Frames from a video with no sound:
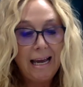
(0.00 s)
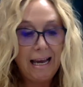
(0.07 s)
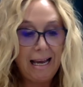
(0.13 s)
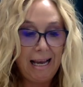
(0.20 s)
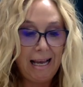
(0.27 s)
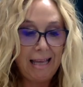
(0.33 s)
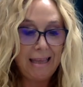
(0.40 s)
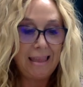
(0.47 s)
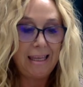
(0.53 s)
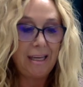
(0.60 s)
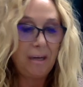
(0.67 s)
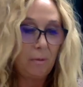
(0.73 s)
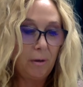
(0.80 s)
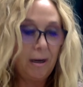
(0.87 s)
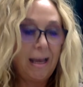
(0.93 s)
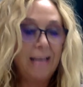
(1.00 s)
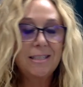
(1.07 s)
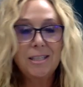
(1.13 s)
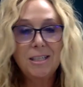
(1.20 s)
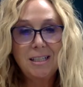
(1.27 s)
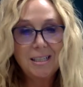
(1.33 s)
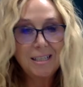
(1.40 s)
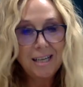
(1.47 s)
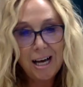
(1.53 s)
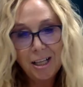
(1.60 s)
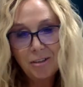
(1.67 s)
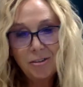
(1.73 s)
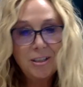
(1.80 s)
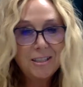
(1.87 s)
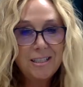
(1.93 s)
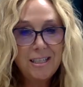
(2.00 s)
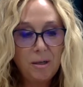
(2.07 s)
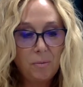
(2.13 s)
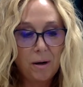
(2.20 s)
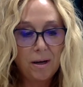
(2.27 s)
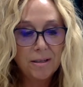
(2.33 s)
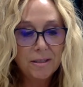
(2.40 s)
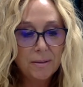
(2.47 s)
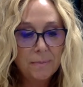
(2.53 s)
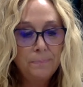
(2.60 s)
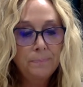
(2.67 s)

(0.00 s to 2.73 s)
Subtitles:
and they were as colored as he was.